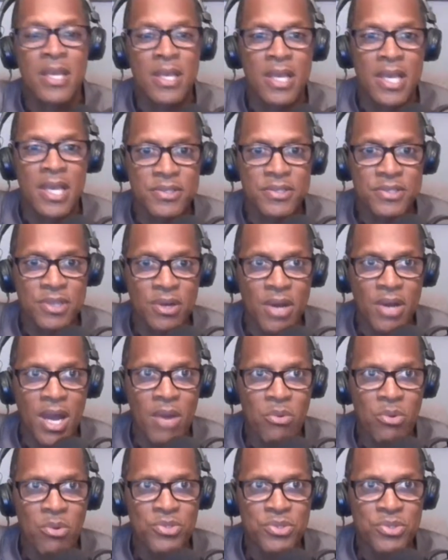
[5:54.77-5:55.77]
And so I
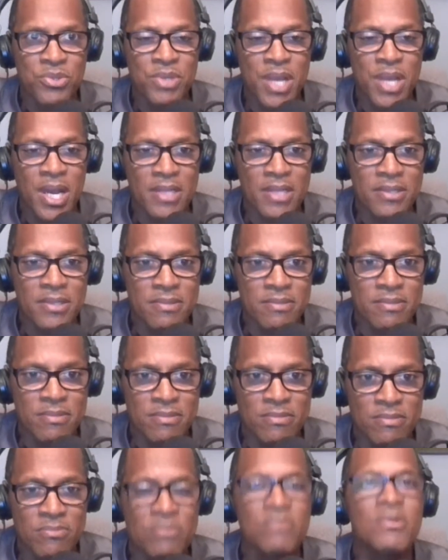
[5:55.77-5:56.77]
want you guys.
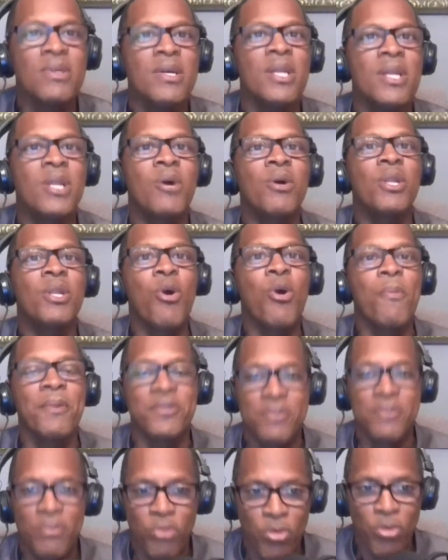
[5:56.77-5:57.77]
Hello,
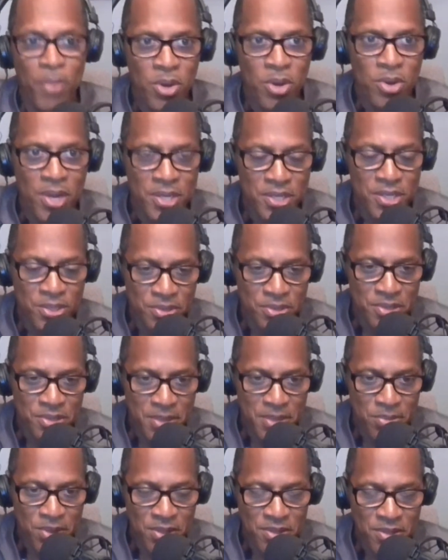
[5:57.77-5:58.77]
Mr. Ramon. How you doing
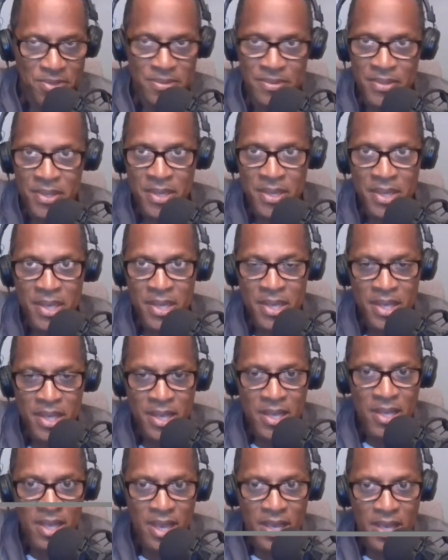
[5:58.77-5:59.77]
today, brother?
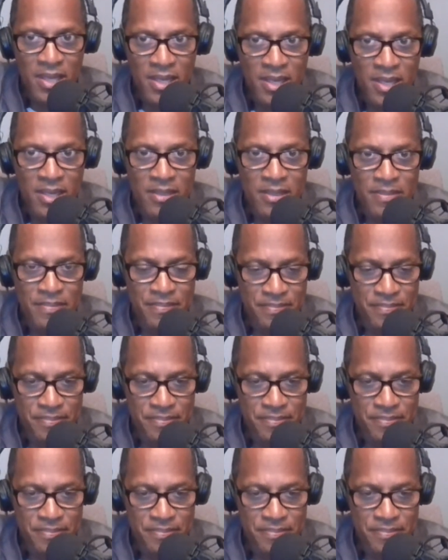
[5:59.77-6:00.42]
And